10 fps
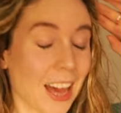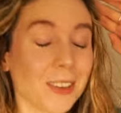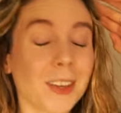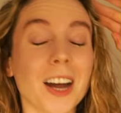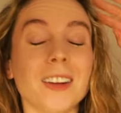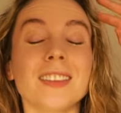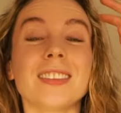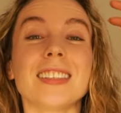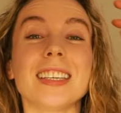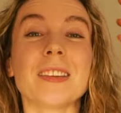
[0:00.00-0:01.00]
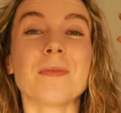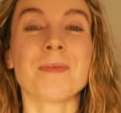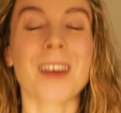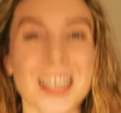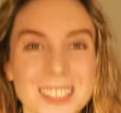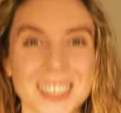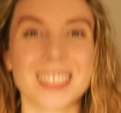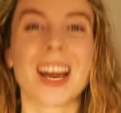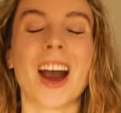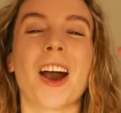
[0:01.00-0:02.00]
You can't
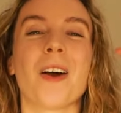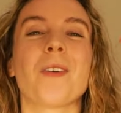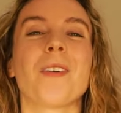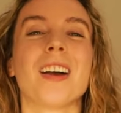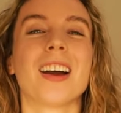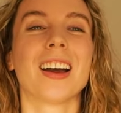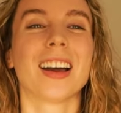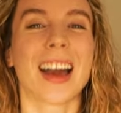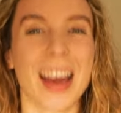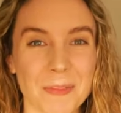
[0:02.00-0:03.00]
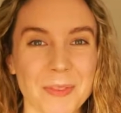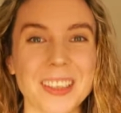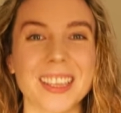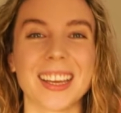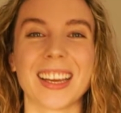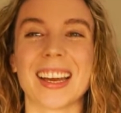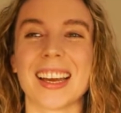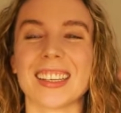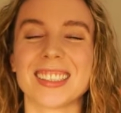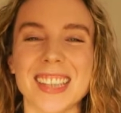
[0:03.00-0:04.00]
imagine how happy,
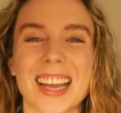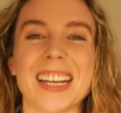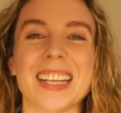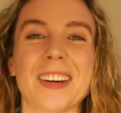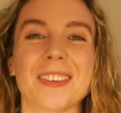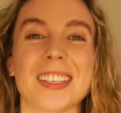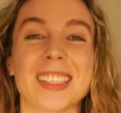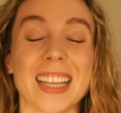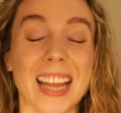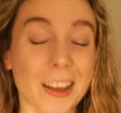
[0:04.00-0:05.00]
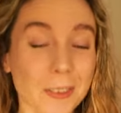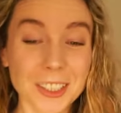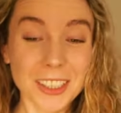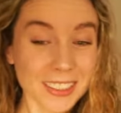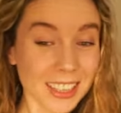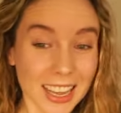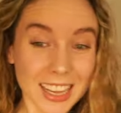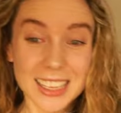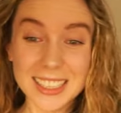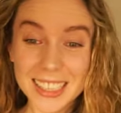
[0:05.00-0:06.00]
excited I was. I would just
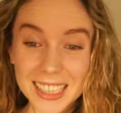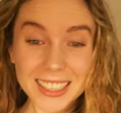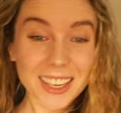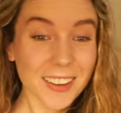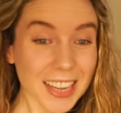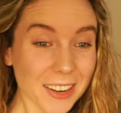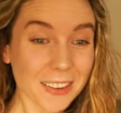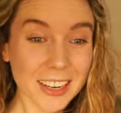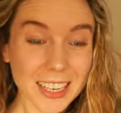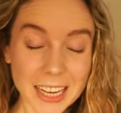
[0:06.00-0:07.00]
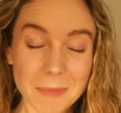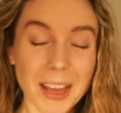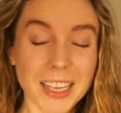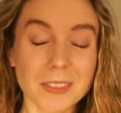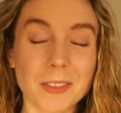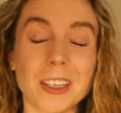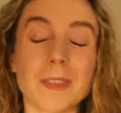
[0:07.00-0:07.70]
see it going around, like back and forth.